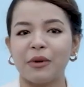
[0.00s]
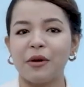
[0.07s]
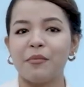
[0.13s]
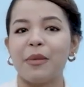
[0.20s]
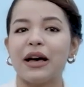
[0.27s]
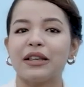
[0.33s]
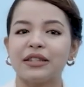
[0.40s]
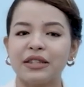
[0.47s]
my
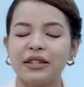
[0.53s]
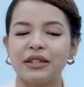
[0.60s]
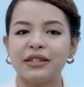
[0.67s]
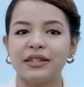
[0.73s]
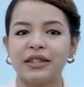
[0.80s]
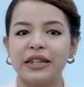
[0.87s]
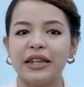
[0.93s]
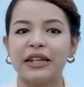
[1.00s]

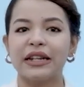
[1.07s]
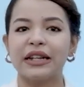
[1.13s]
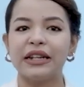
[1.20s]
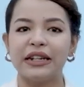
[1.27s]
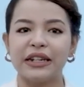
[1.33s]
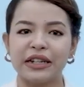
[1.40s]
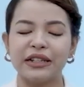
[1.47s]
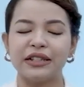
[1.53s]
master's in
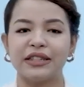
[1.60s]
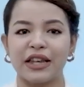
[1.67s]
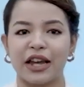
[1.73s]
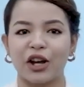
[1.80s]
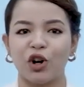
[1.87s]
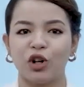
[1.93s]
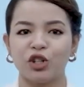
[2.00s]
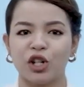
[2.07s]
clinical
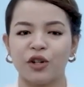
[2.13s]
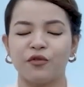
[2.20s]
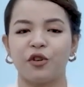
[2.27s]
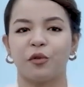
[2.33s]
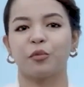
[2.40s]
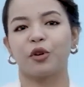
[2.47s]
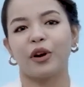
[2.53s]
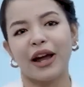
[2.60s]
psychology
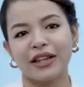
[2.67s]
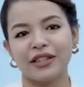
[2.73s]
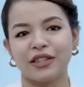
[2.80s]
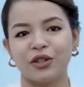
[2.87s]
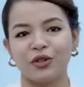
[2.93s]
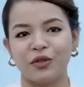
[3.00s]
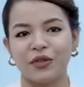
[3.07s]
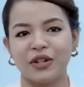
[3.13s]
from Christ
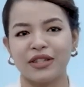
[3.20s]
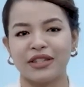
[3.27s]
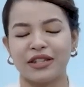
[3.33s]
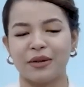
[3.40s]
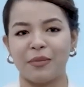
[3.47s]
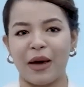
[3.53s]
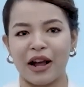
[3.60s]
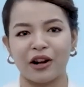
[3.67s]
University,
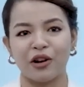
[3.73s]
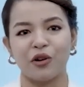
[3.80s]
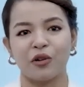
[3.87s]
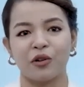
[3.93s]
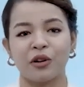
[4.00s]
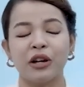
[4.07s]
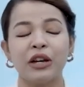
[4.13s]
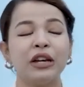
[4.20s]
Bangalore.
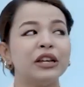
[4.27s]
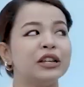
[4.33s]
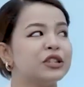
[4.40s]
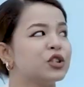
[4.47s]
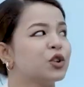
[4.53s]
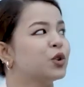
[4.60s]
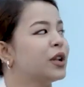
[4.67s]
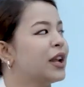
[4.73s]

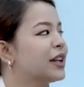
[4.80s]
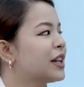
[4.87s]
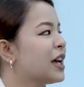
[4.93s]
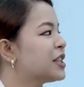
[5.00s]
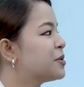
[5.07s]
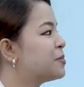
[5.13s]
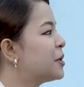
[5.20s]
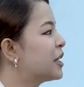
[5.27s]
So let
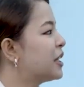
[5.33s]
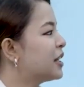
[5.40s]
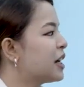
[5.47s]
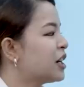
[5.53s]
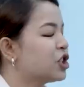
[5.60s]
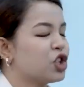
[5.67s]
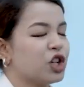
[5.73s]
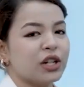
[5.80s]
us begin
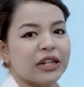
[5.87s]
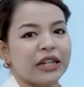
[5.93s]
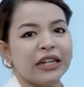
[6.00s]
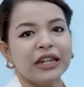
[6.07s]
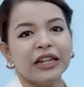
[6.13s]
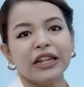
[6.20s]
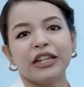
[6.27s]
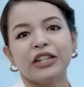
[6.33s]
our
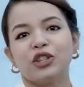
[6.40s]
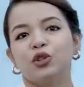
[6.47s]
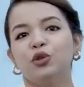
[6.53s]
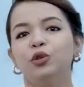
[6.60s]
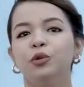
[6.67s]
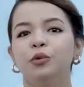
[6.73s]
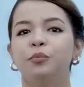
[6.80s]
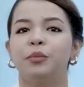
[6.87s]
journey
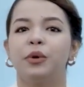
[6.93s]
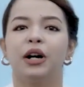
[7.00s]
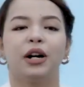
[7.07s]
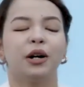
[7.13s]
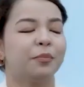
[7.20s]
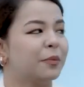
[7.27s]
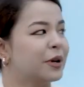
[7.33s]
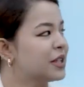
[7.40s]
into
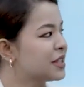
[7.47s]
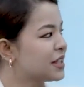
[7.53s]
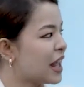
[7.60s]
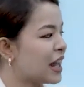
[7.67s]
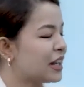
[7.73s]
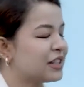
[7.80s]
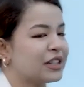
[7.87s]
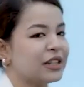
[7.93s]

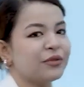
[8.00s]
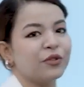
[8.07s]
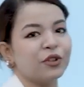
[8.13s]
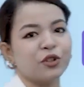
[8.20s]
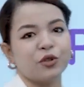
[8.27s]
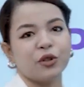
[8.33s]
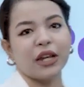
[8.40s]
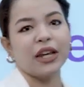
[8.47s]
personality for
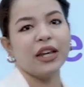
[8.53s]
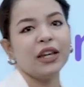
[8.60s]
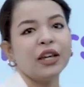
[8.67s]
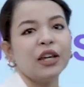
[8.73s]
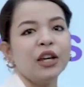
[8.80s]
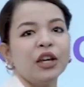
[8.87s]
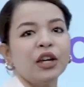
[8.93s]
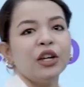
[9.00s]
today.
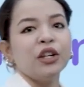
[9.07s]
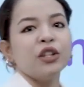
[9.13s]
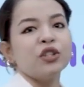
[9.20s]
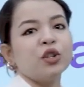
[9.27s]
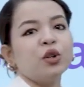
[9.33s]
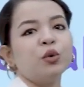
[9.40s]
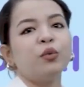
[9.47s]
So